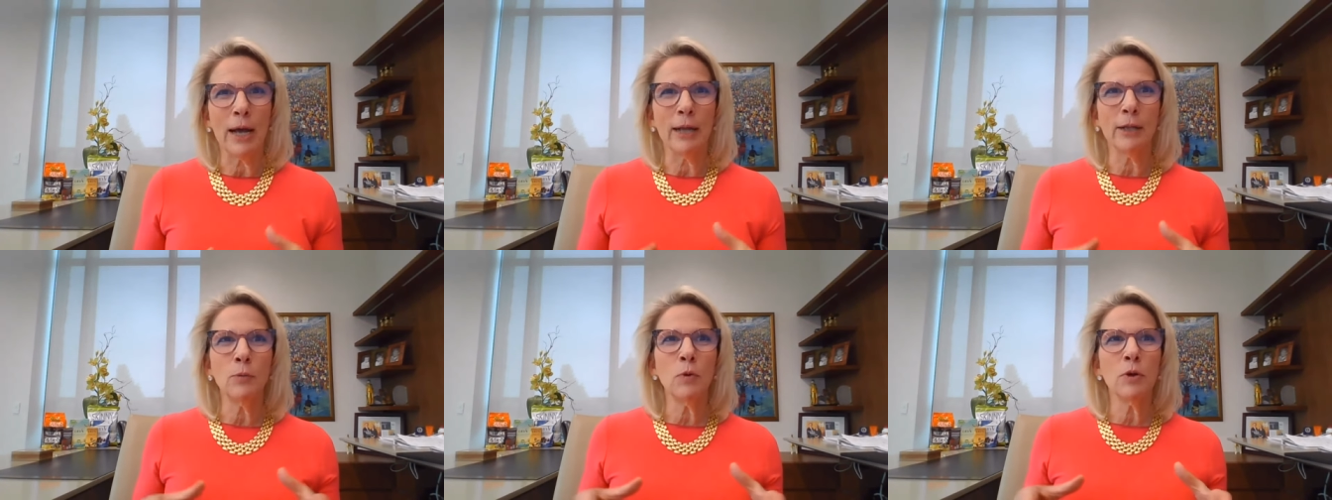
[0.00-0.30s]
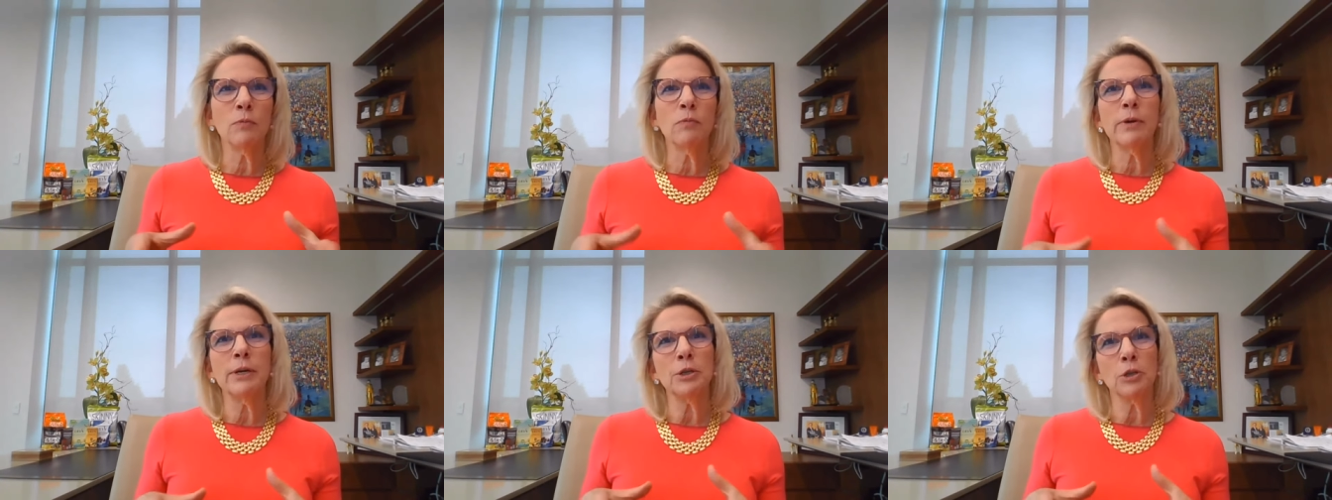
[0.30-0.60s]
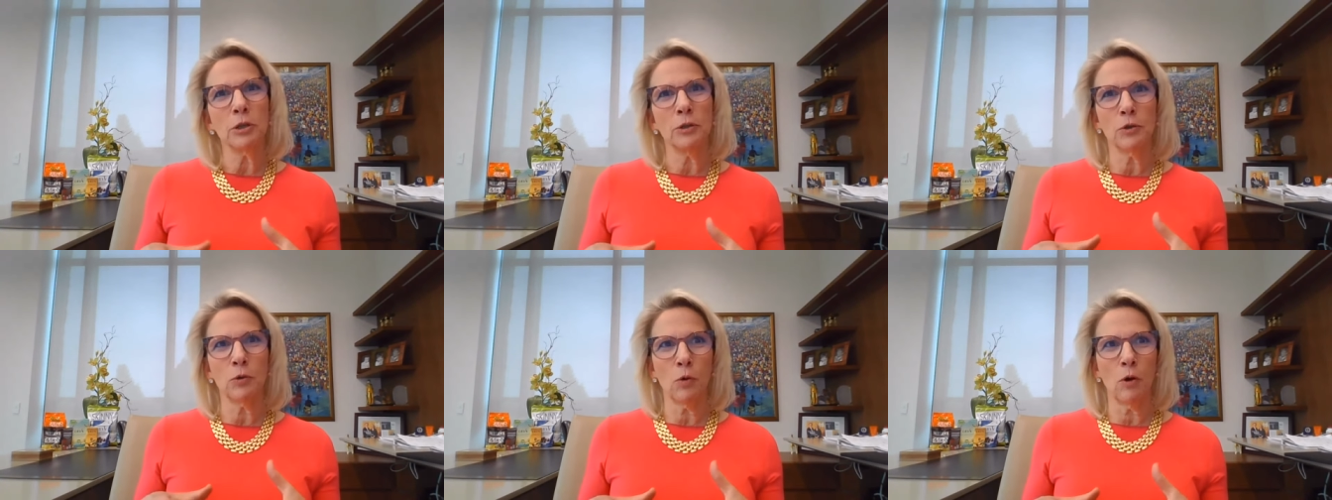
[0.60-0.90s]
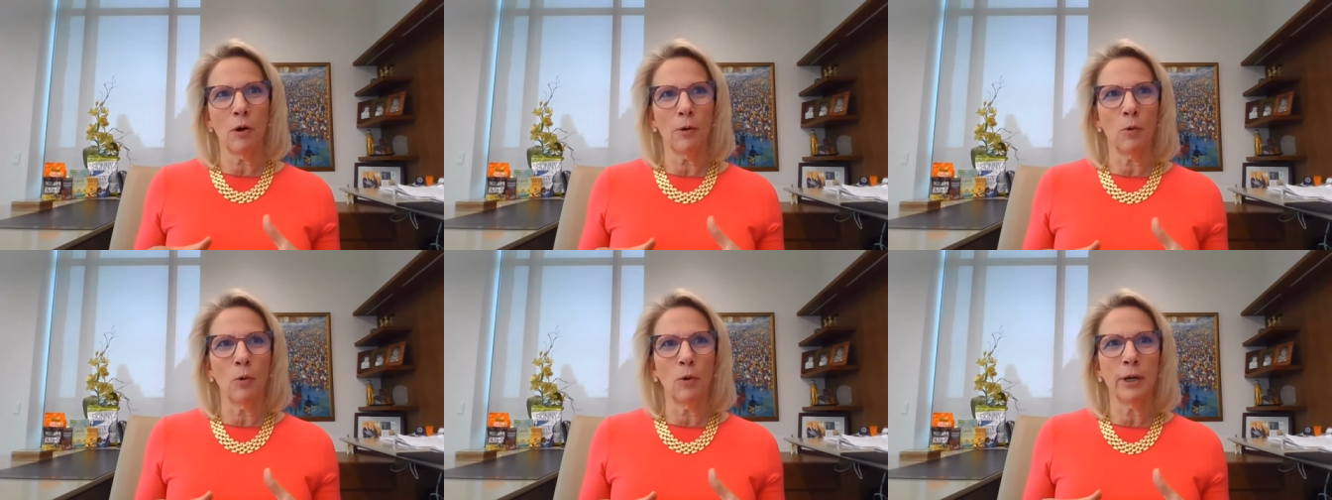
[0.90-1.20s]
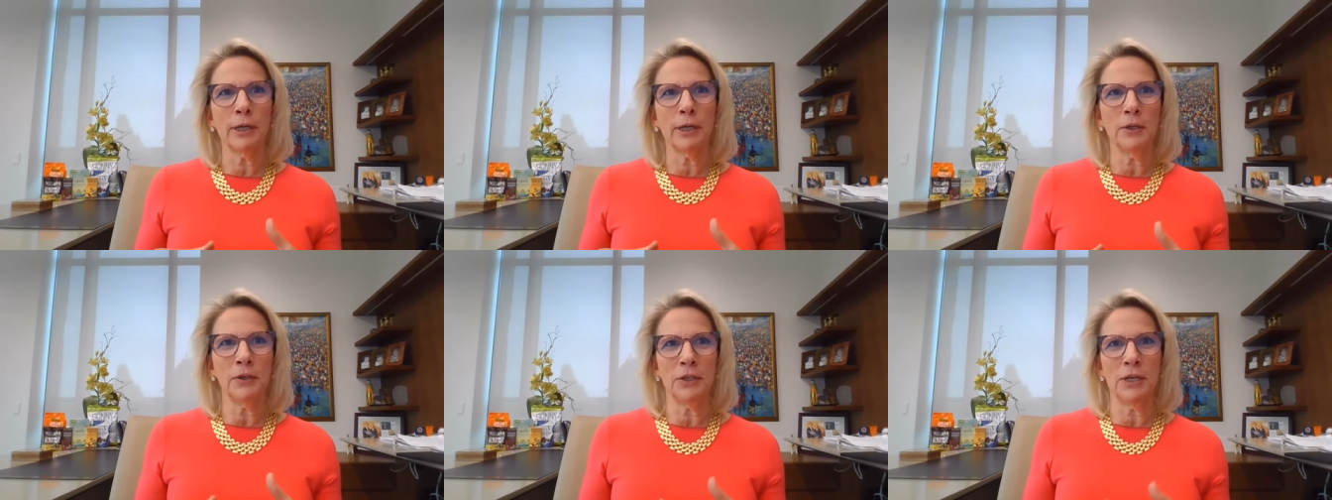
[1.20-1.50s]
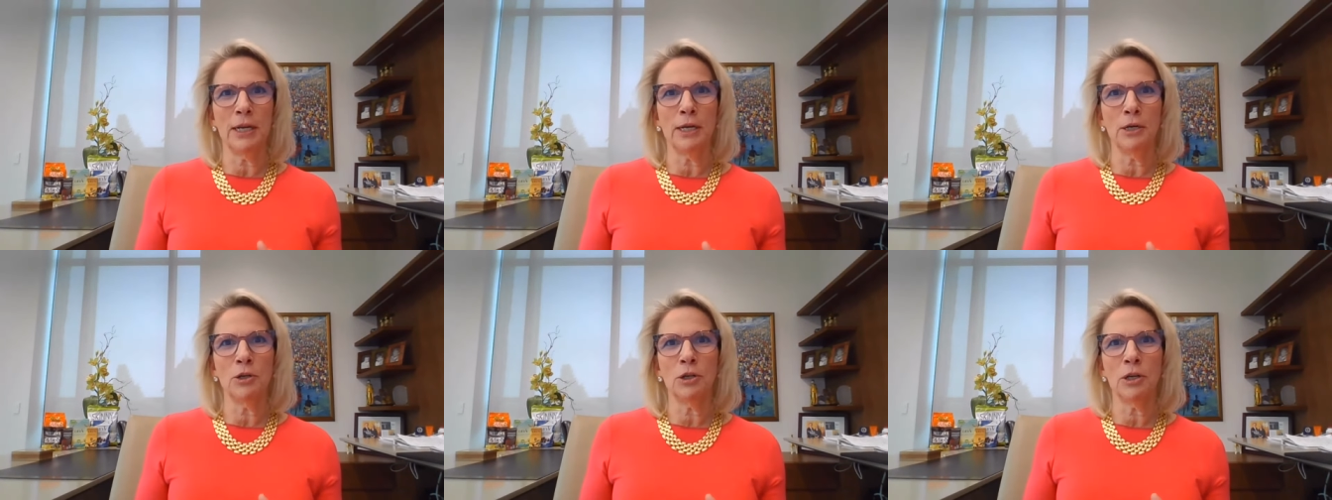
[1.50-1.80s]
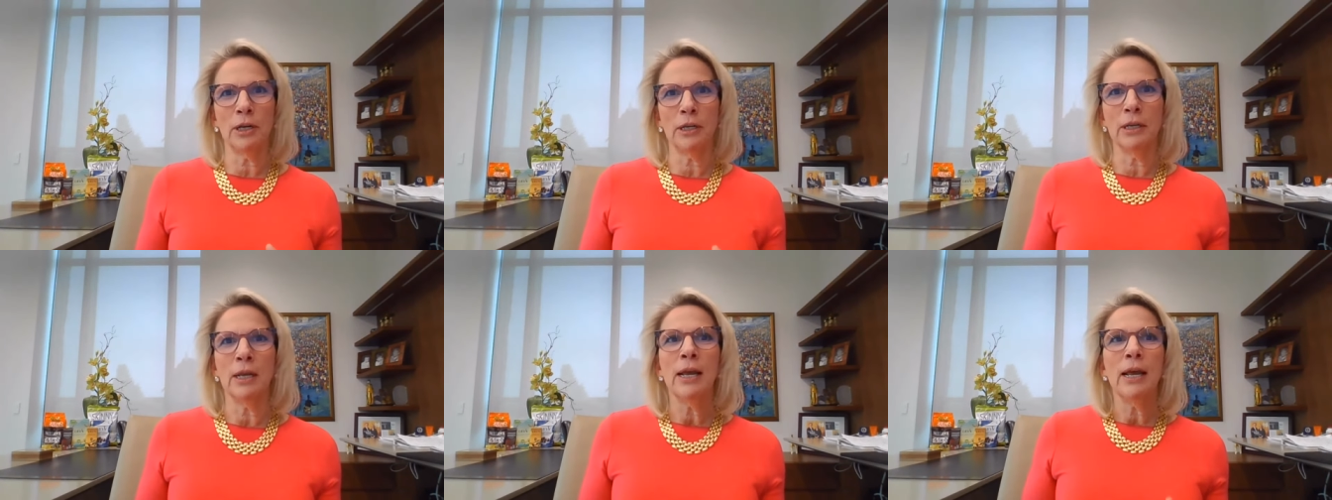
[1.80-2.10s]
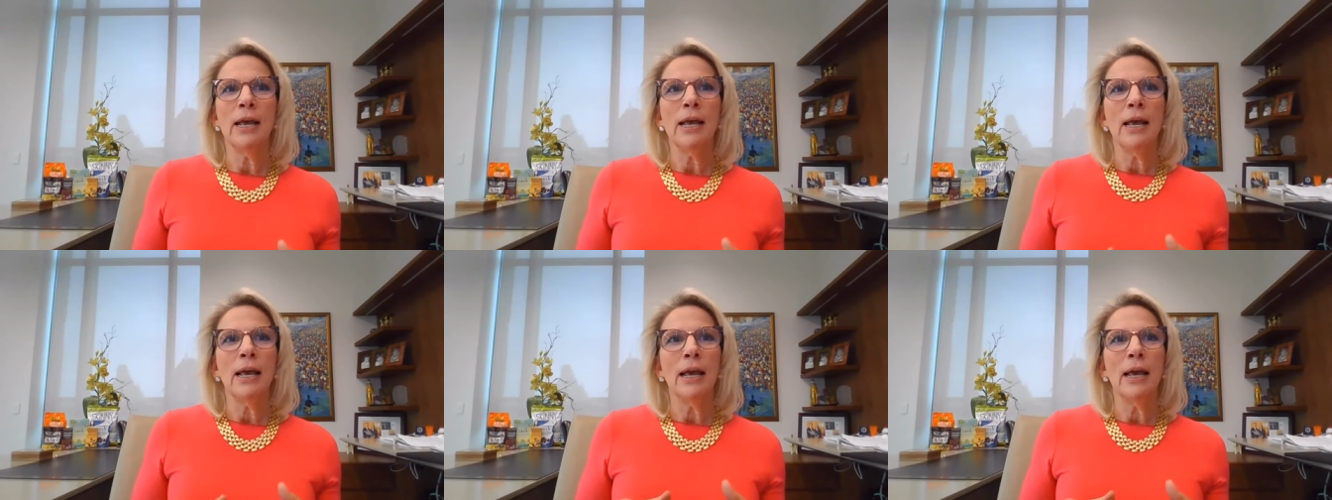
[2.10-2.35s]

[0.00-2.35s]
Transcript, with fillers: How do we reach into our organization